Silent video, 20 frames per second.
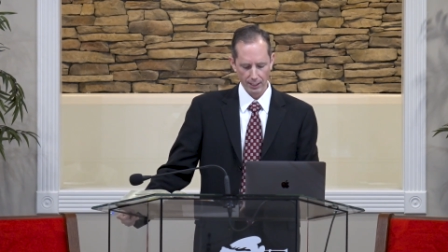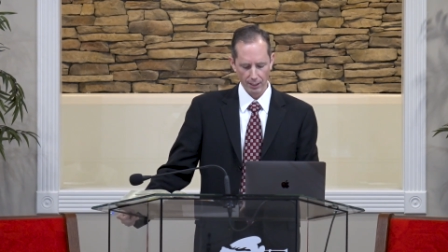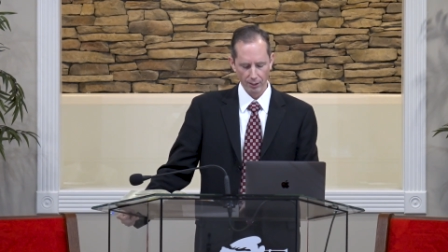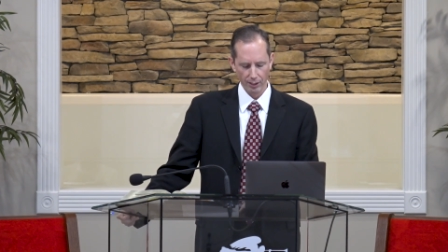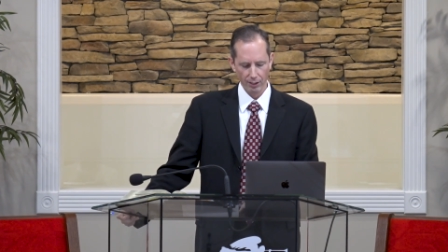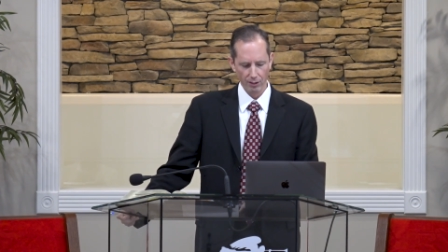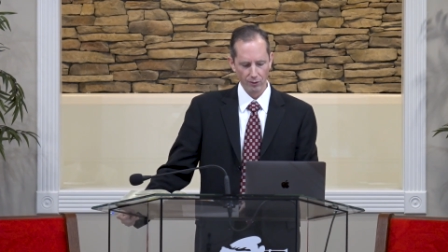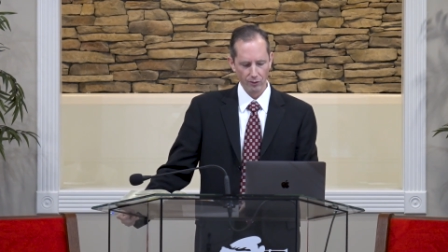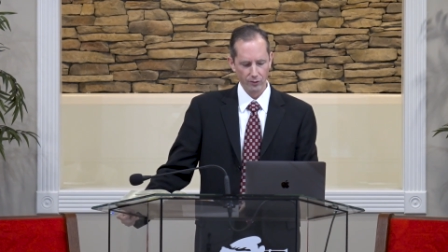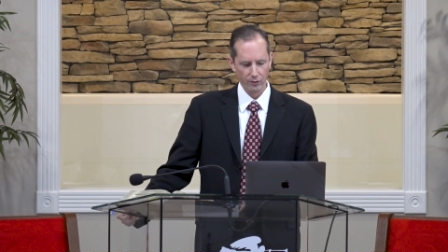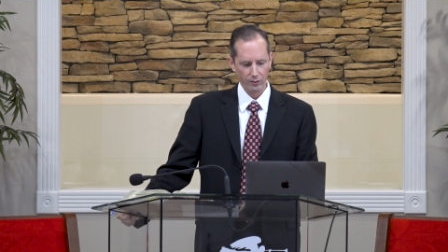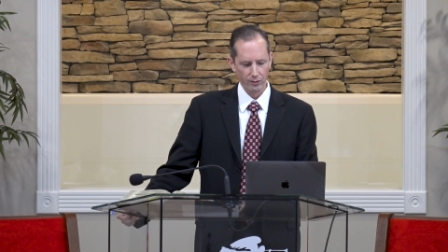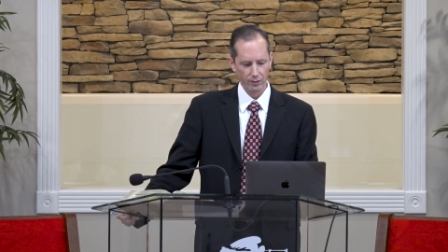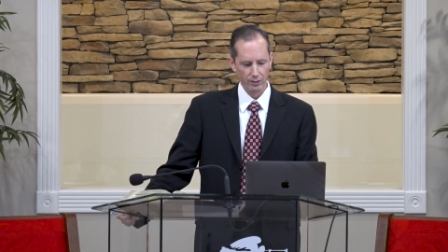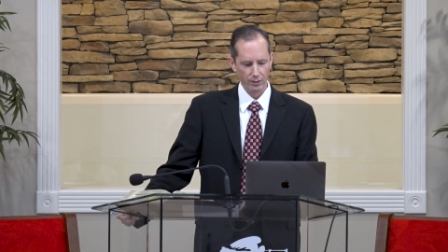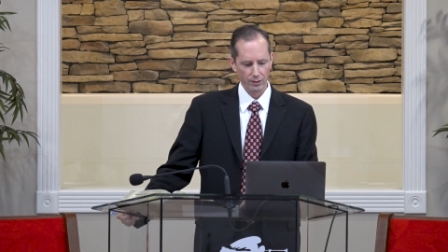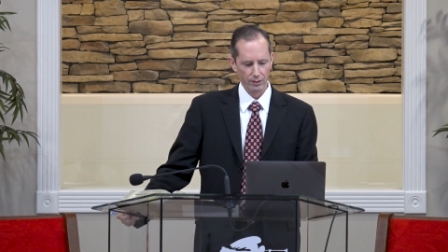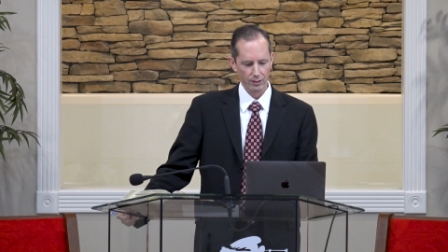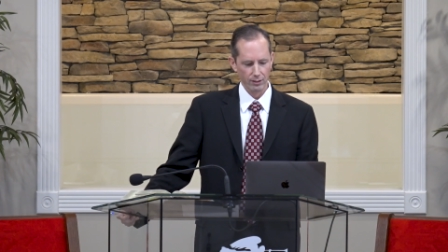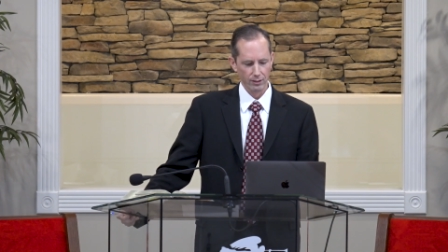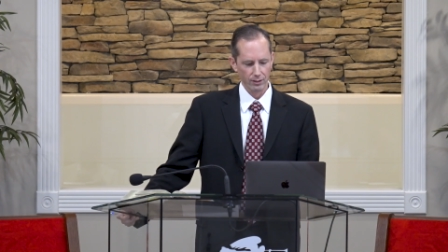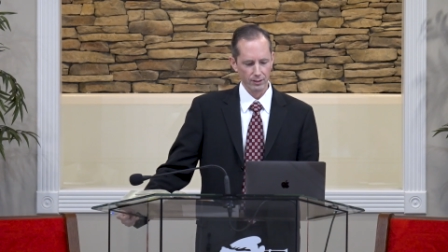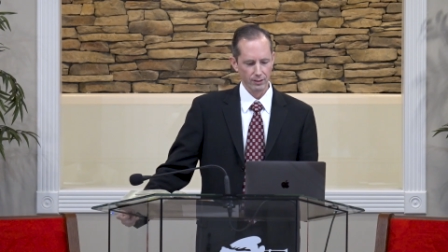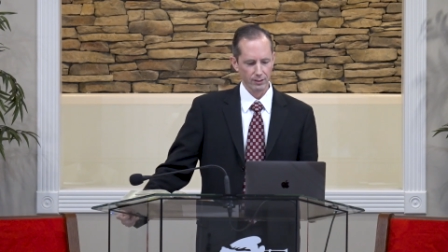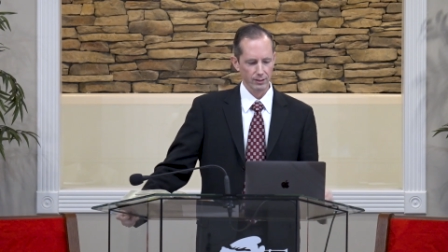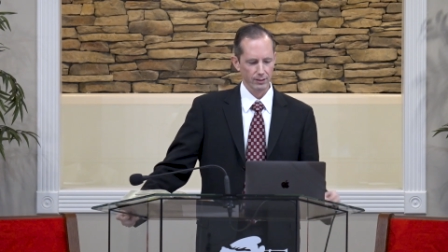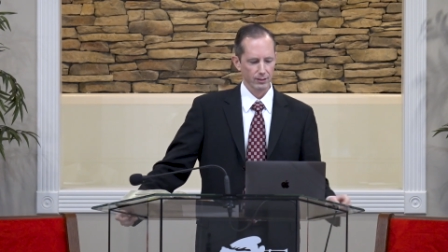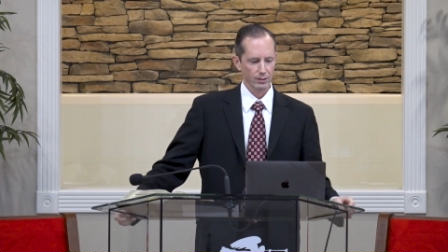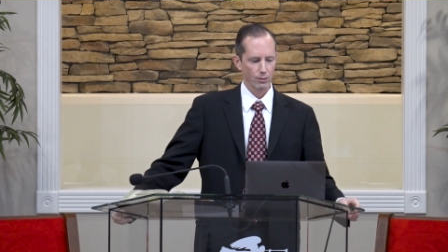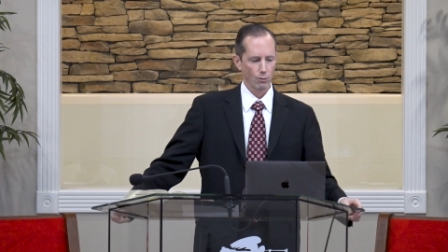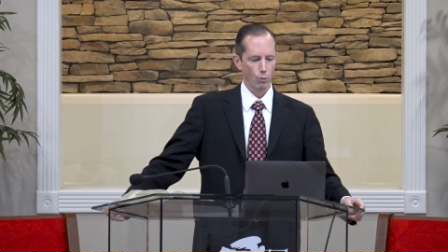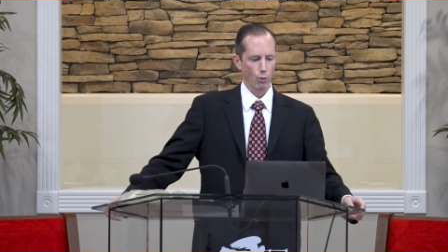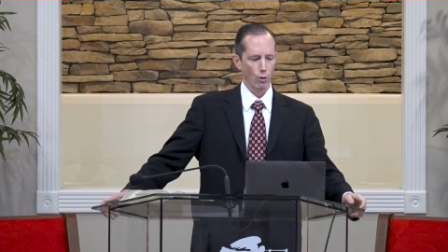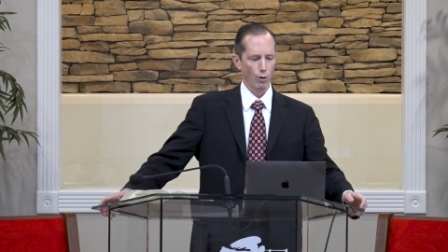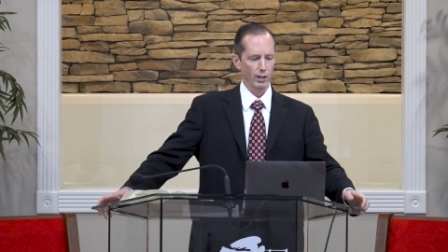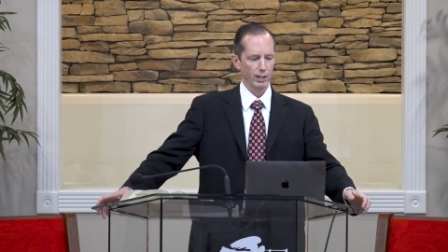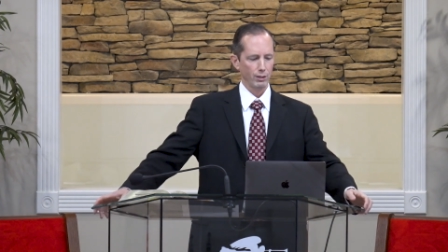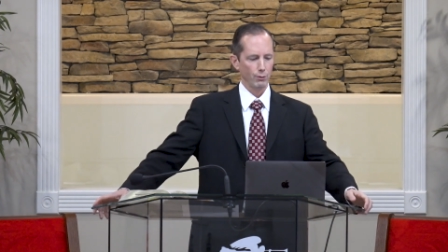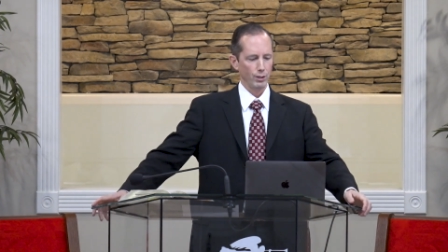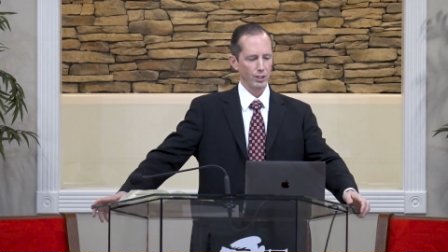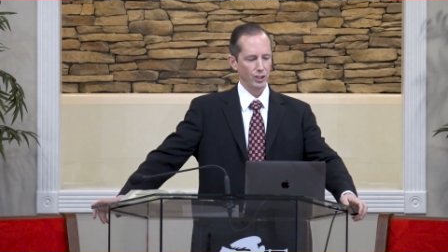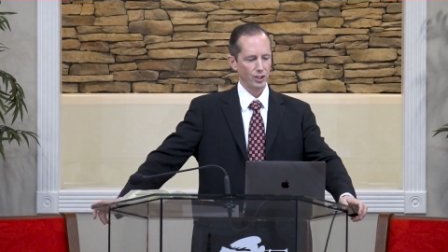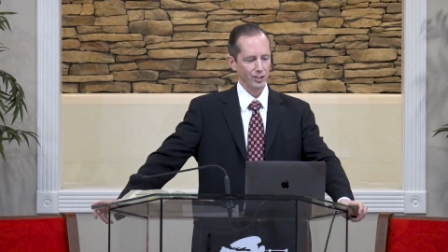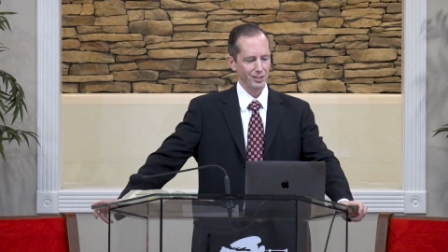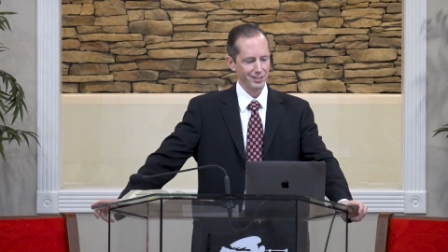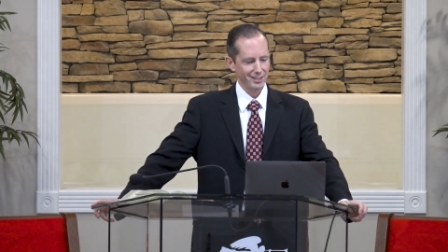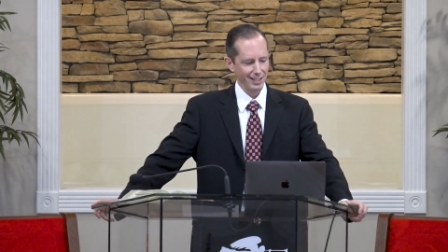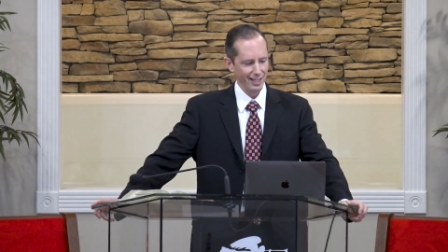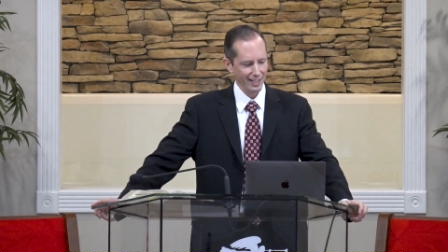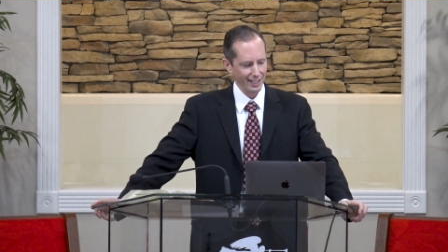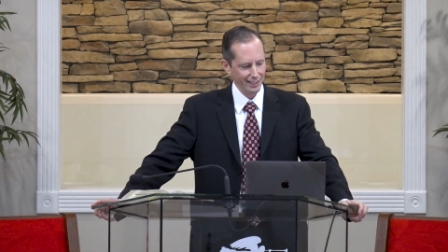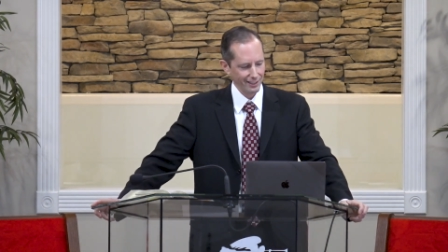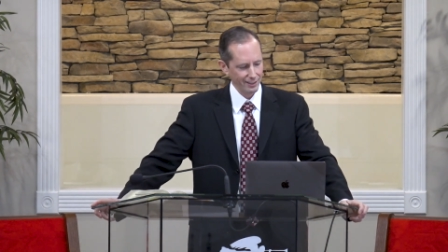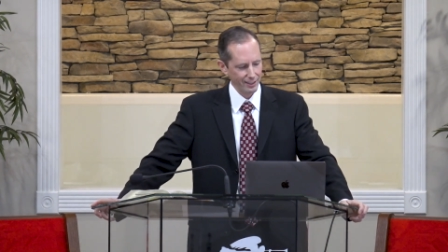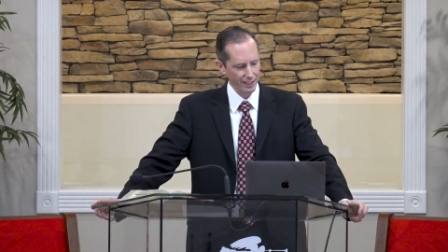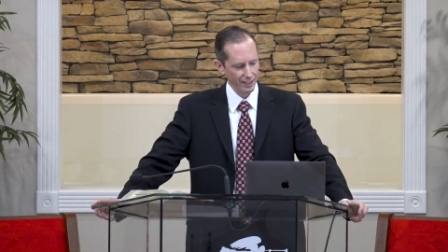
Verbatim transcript: Now, here's the warning we should take.